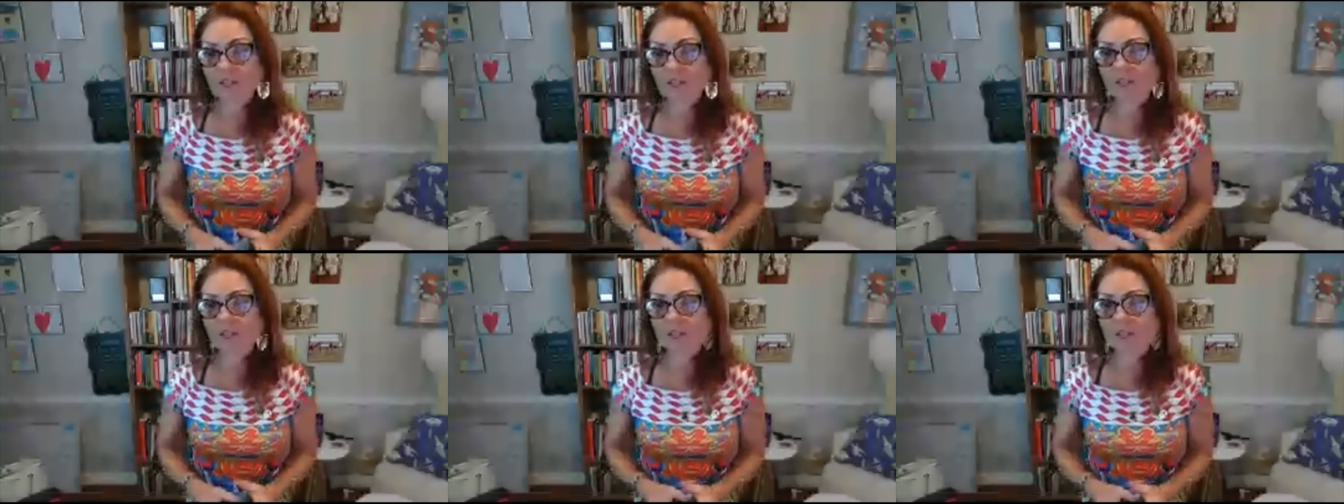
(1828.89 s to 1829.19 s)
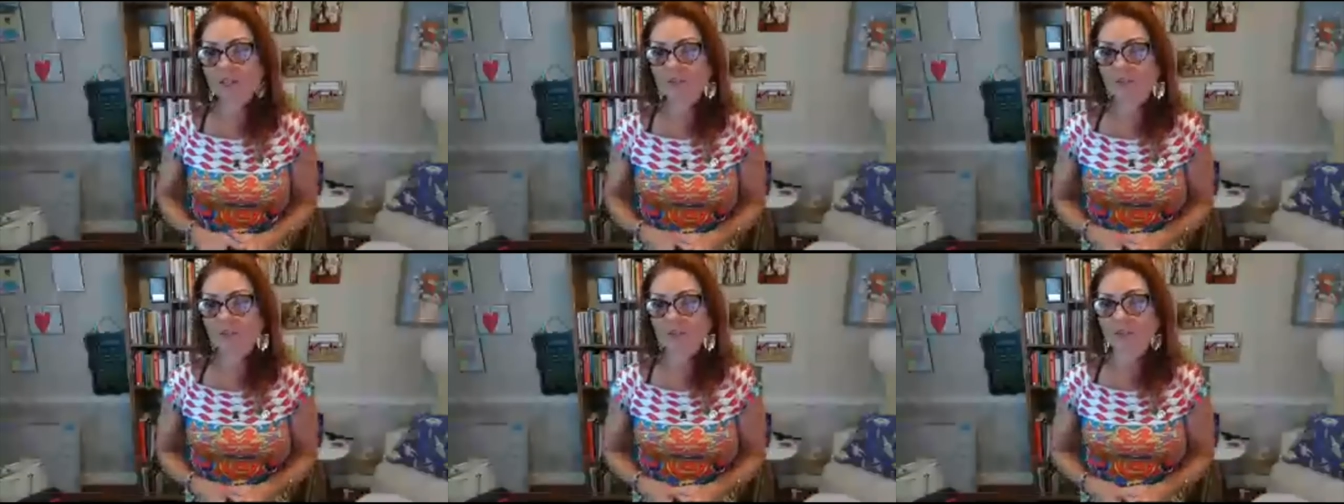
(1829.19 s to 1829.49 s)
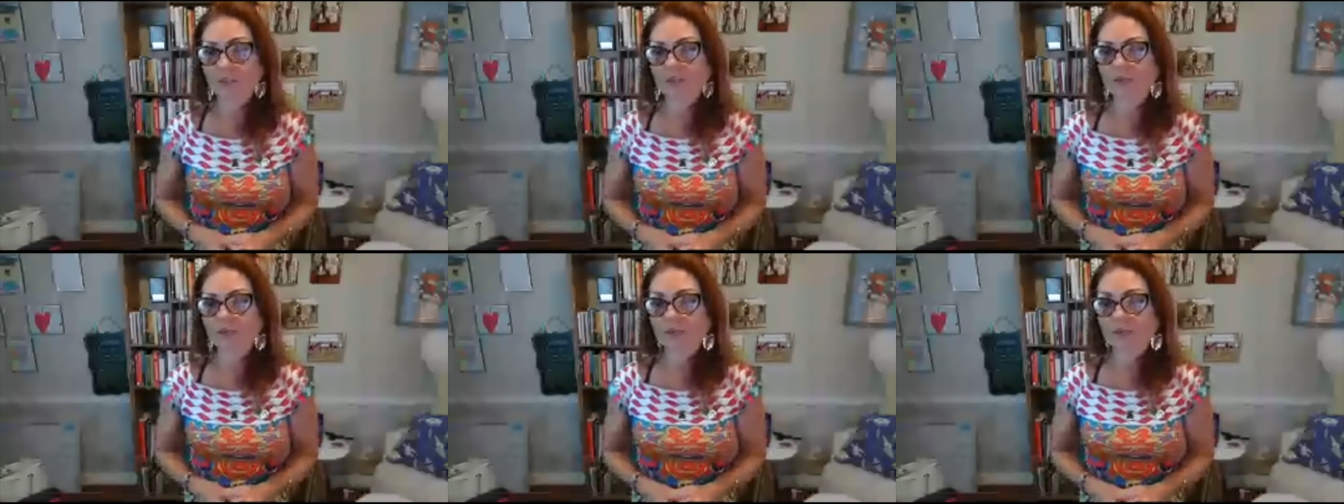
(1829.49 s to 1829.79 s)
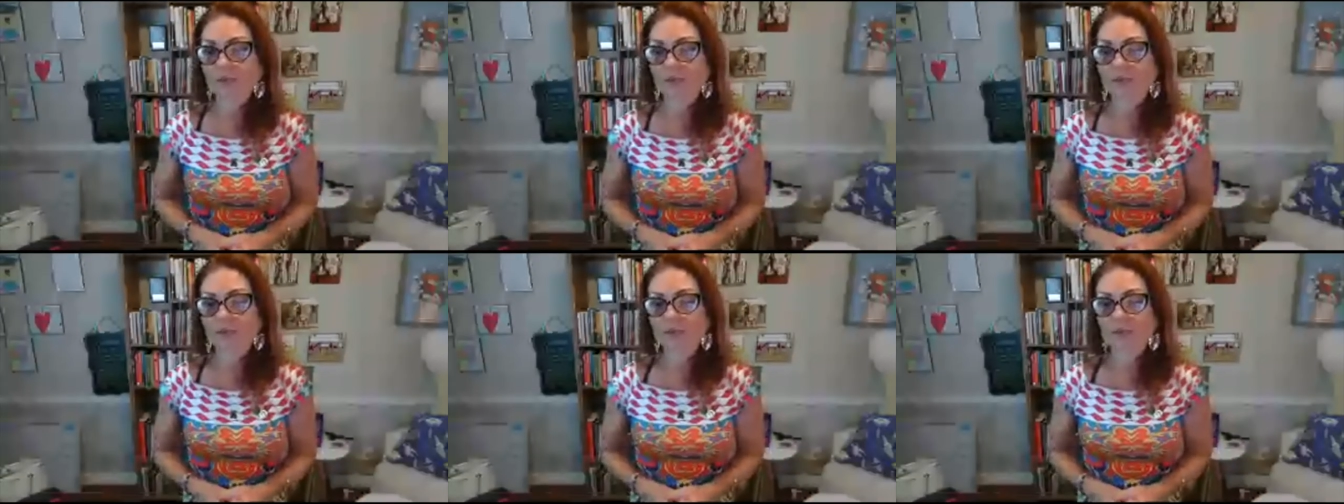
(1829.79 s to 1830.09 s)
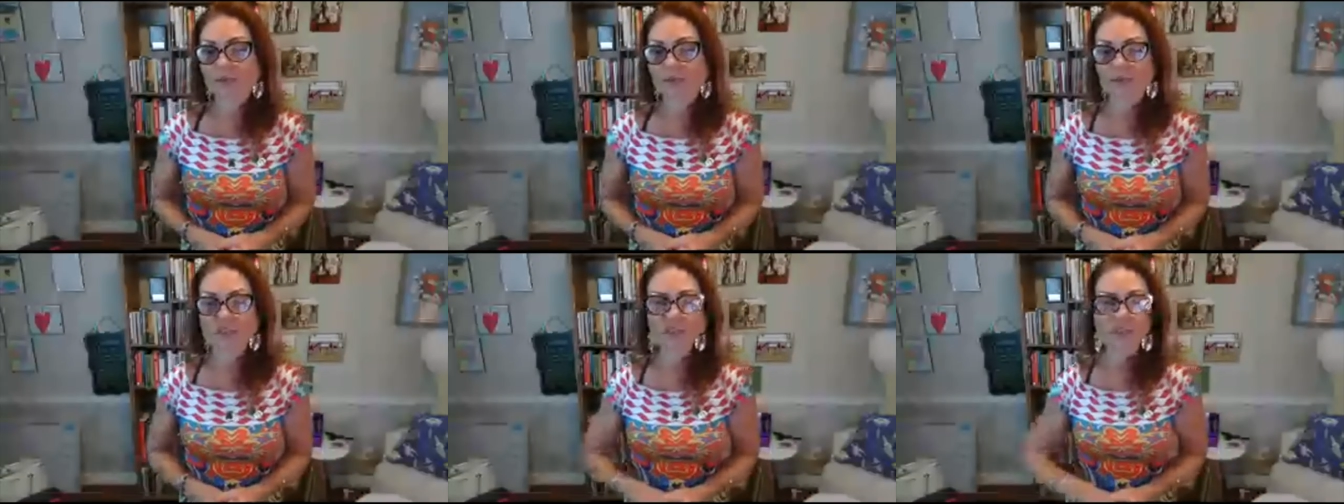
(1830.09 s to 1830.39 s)
Whatever there is.
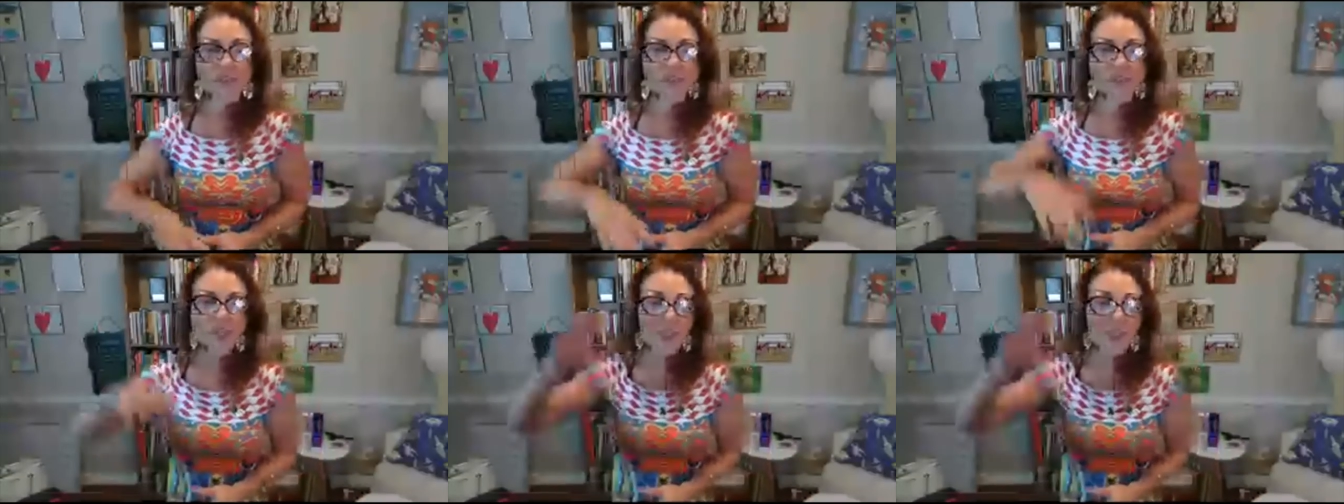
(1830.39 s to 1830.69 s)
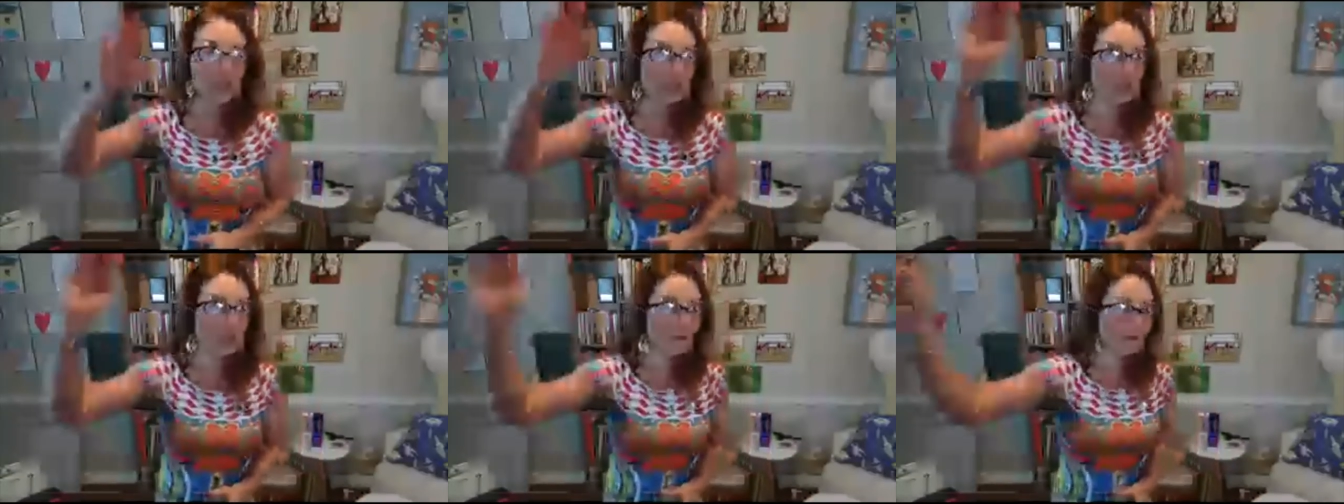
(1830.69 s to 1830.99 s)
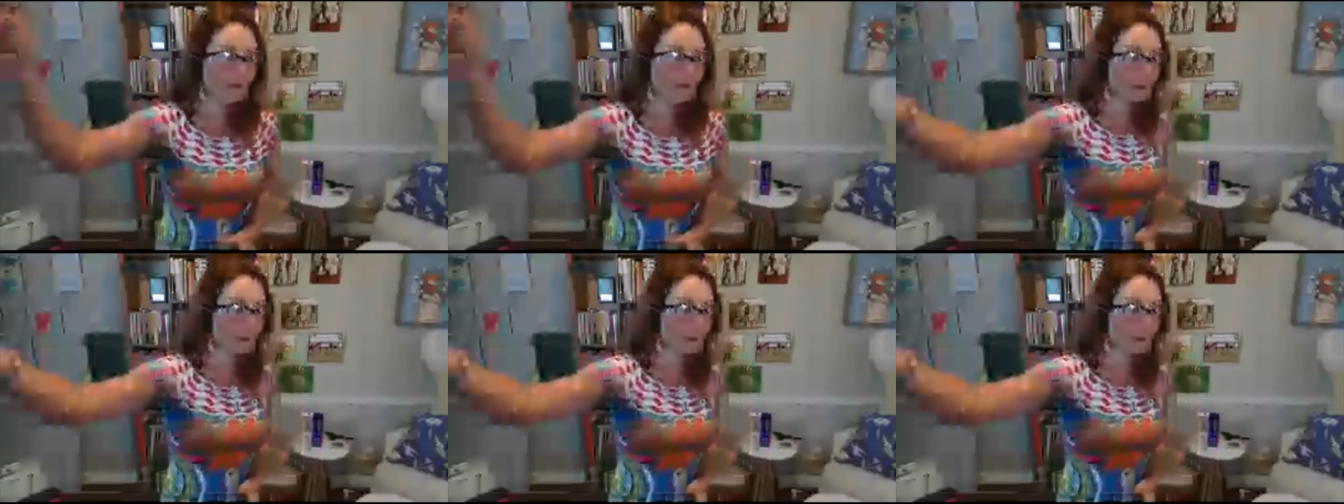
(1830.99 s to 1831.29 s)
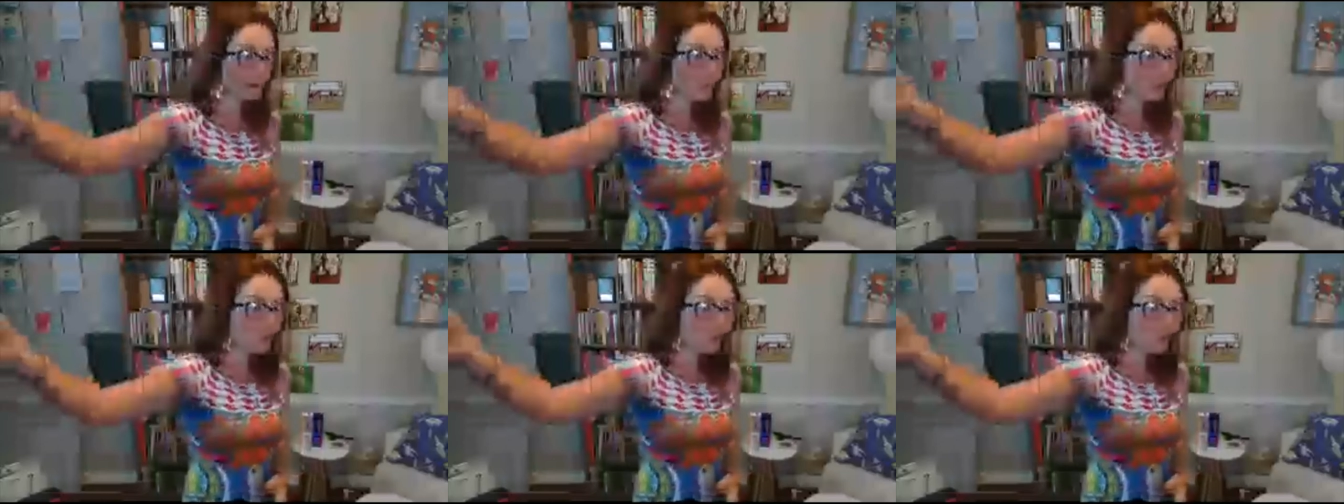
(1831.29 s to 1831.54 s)
Steve say, "I am